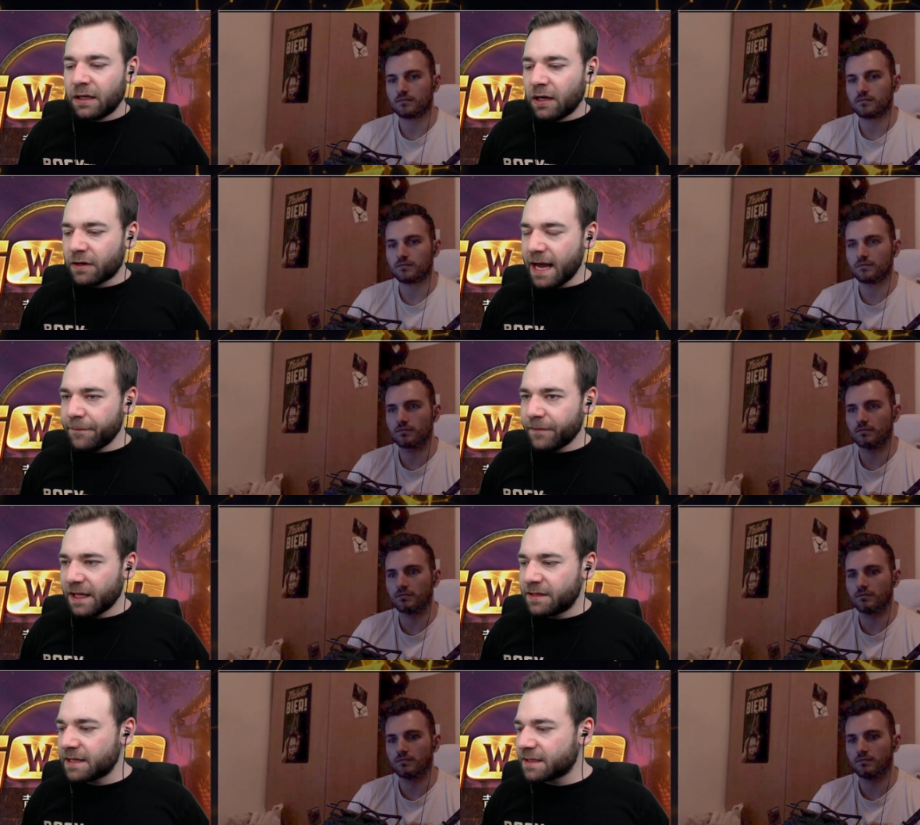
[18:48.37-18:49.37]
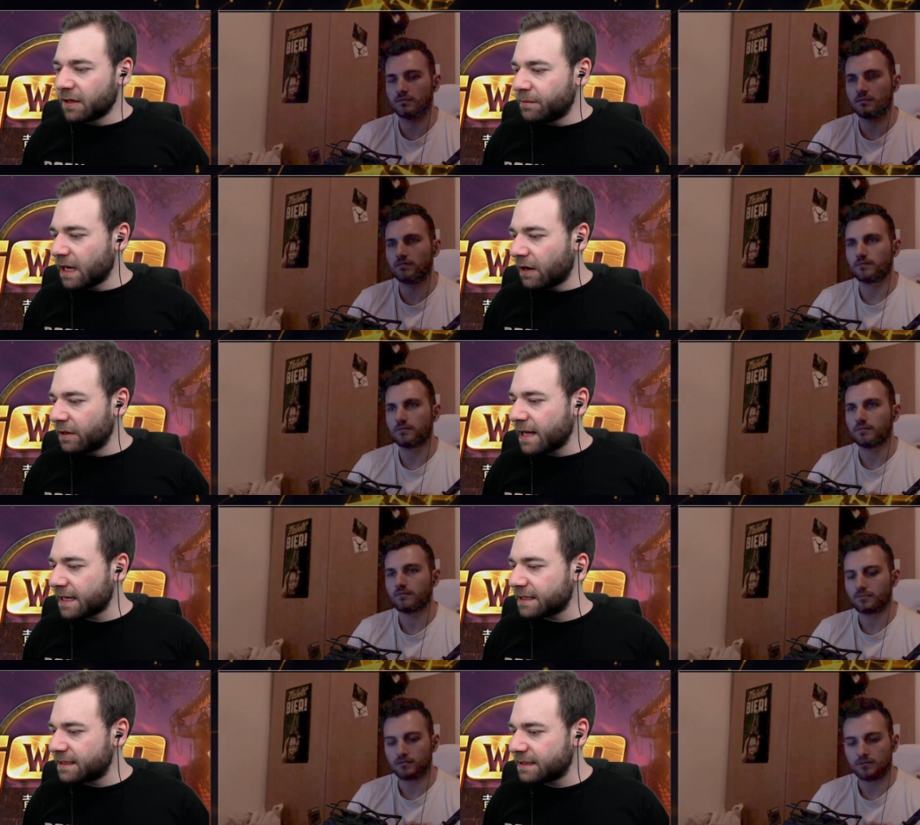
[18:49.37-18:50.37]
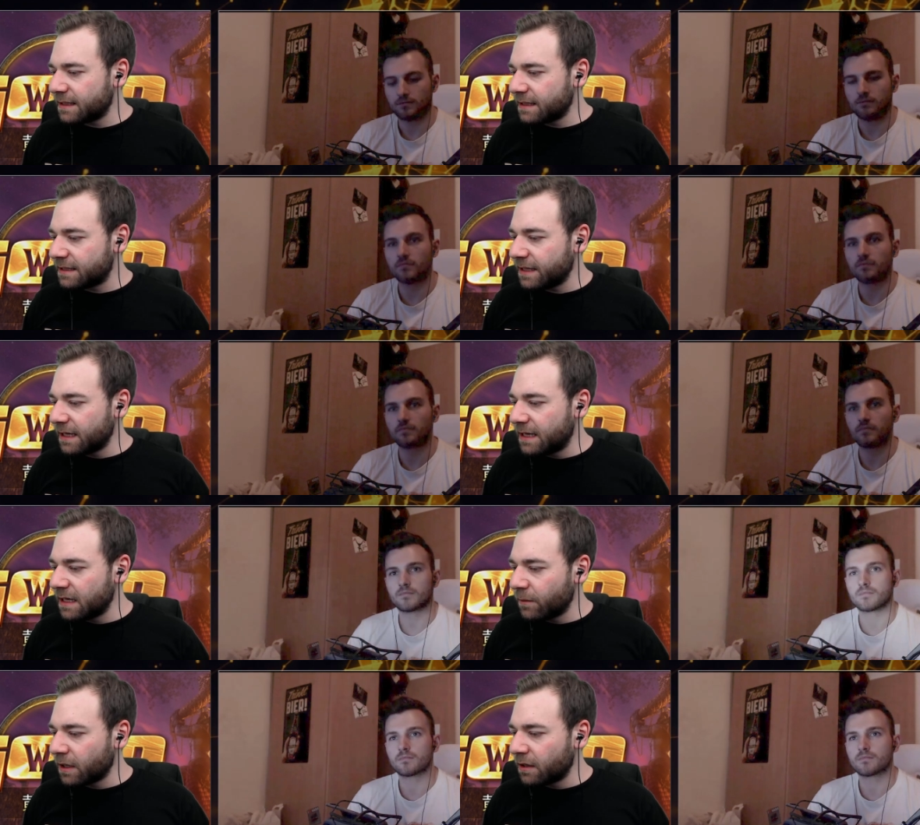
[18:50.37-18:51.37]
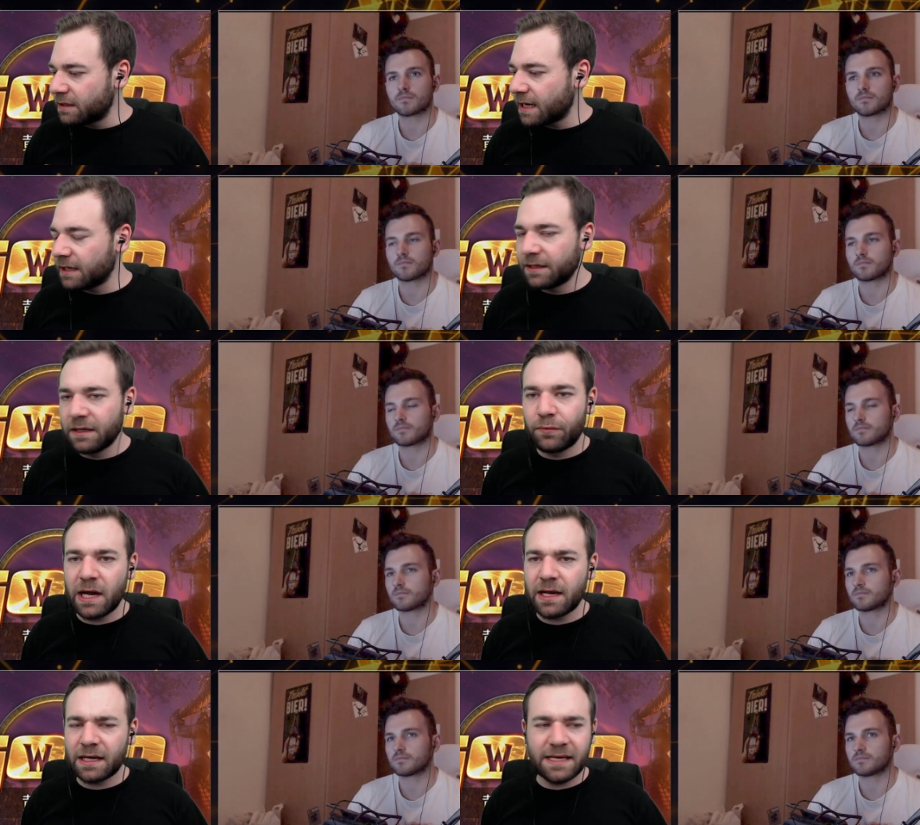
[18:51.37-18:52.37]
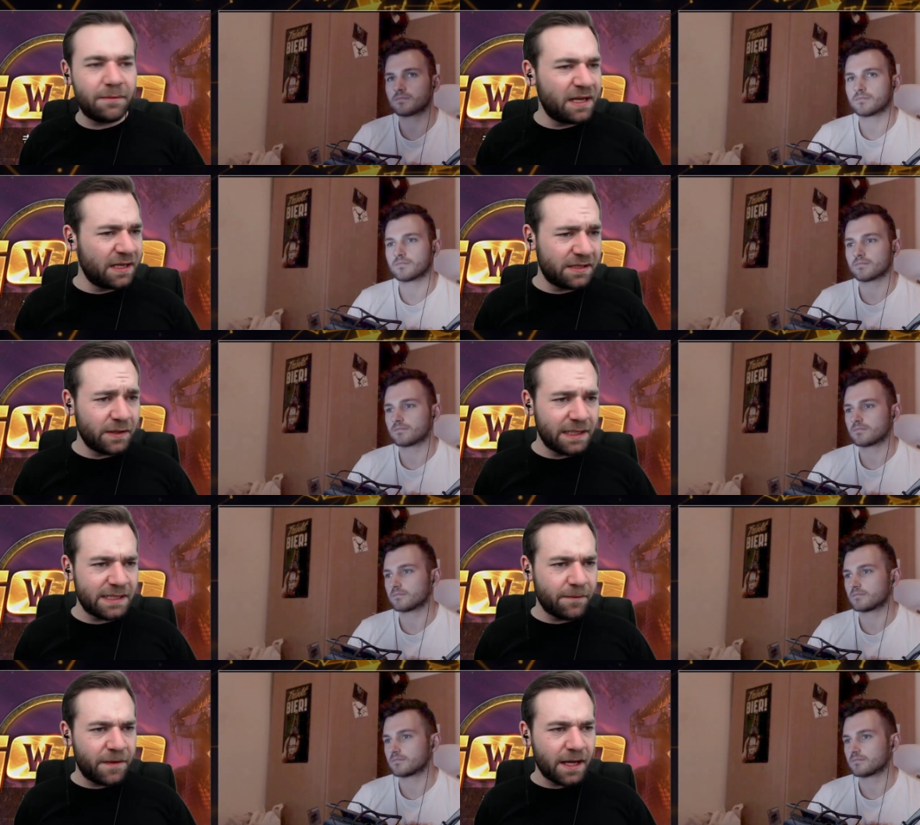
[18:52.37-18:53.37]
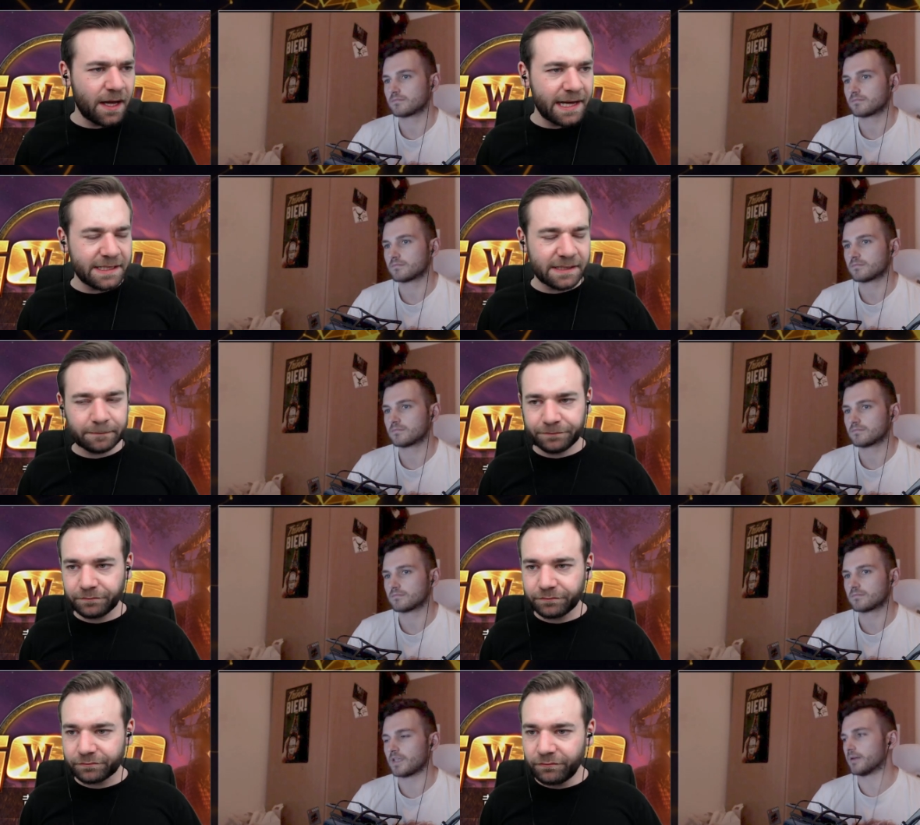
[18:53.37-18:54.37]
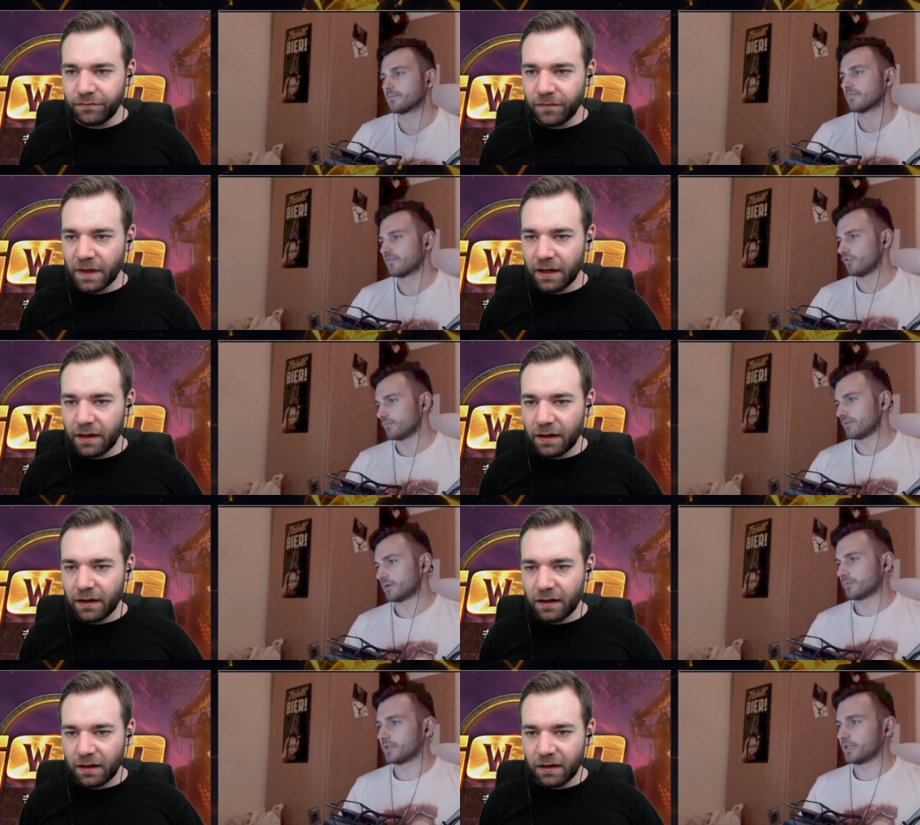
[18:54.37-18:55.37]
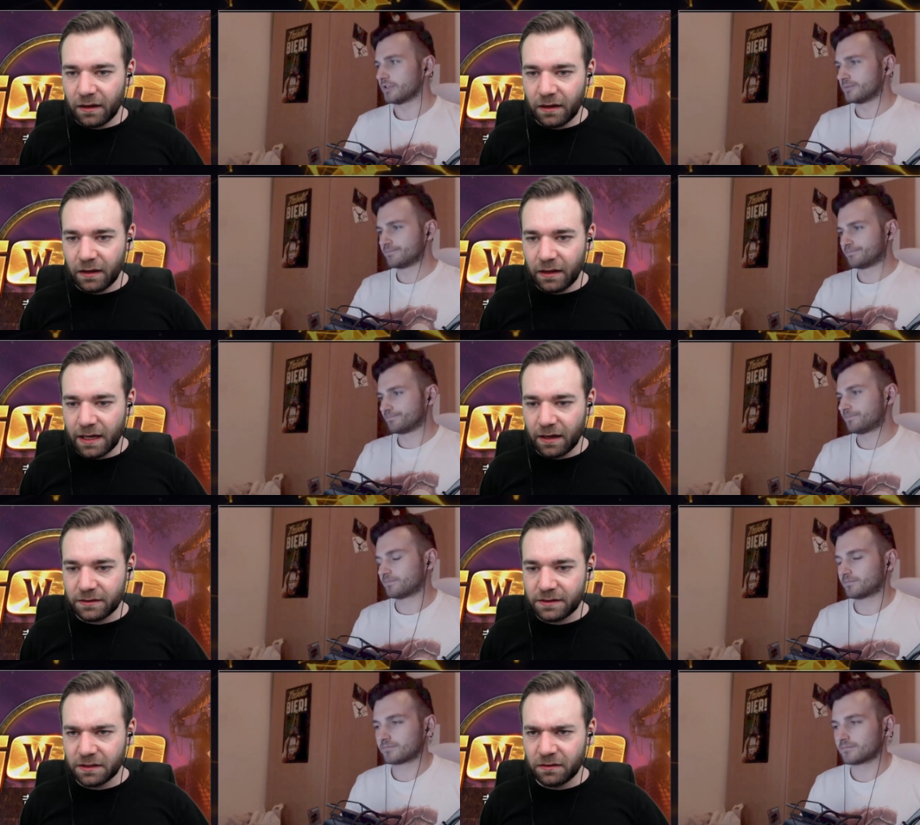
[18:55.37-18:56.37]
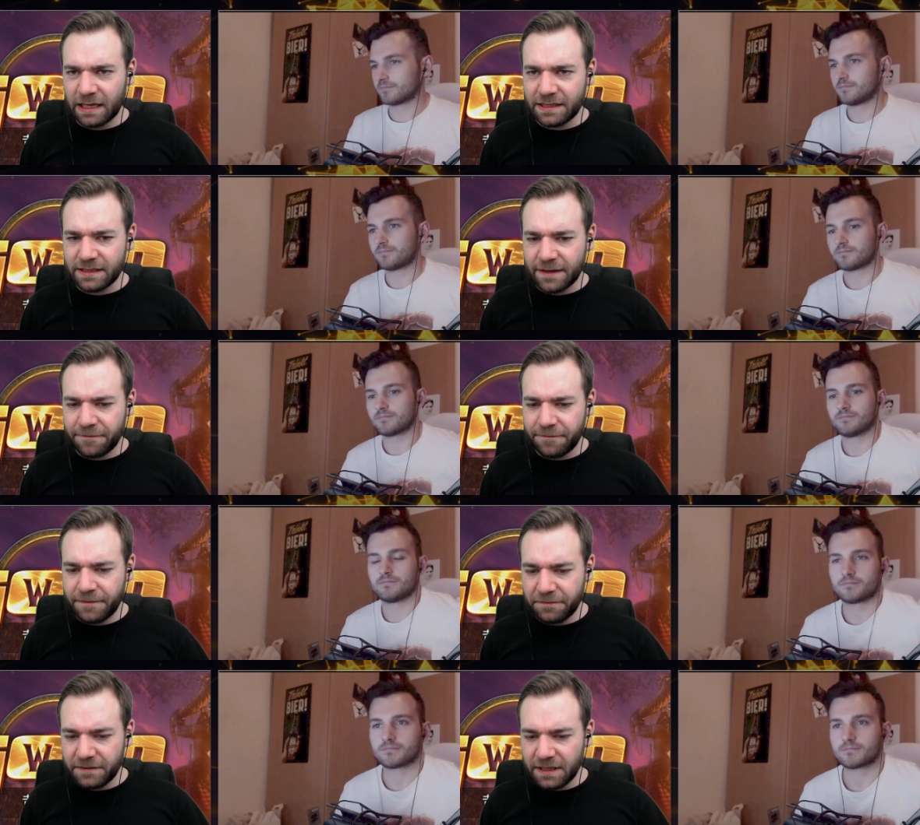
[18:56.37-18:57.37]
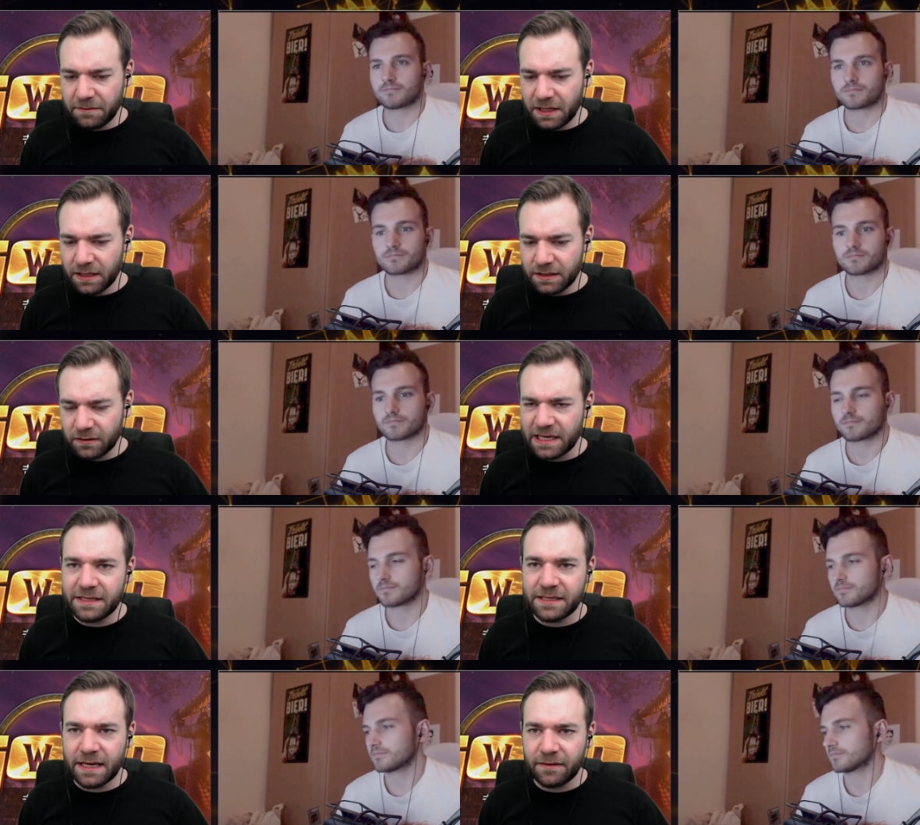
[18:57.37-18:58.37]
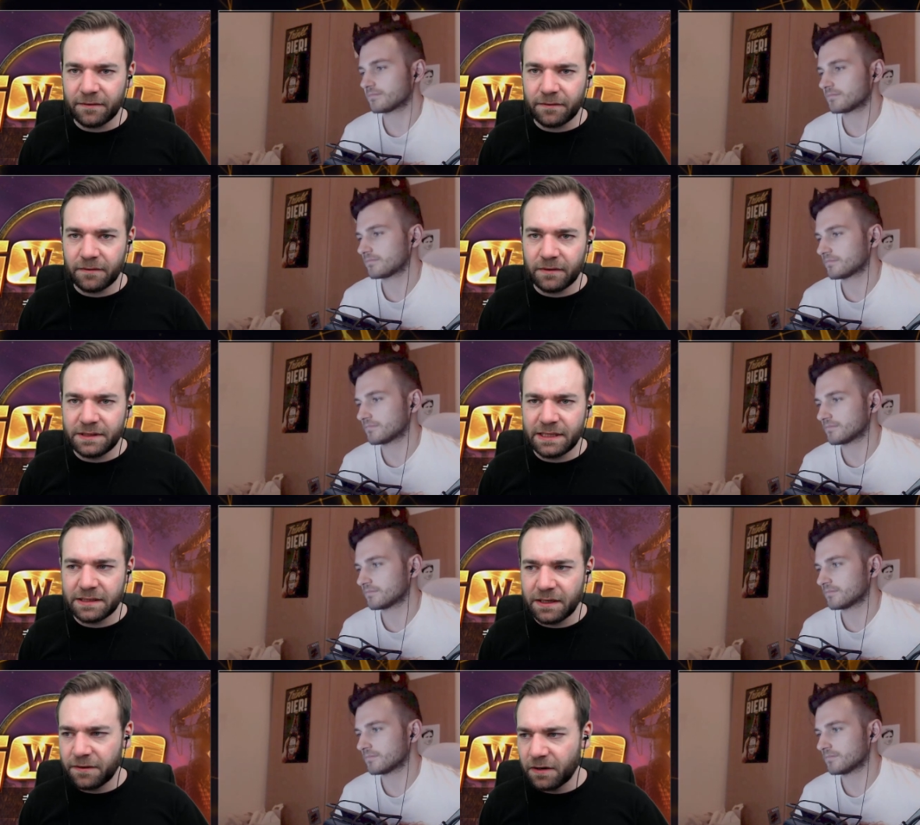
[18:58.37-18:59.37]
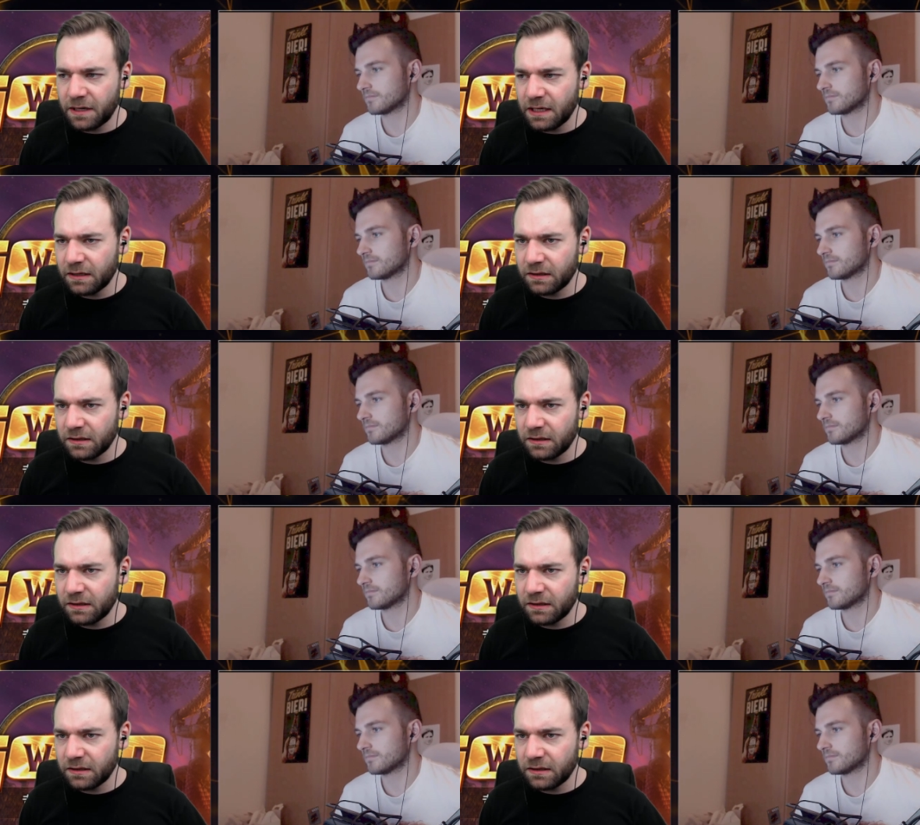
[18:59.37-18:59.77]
Speaker 1: Okay, so that's gonna be our next uh, thing here. We're gonna take a little break, like 10 minutes to eat something, I guess.
Speaker 2: Yeah, food break would be good. Yeah,
Speaker 1: so let's say 15 minutes, or let's say 16.30.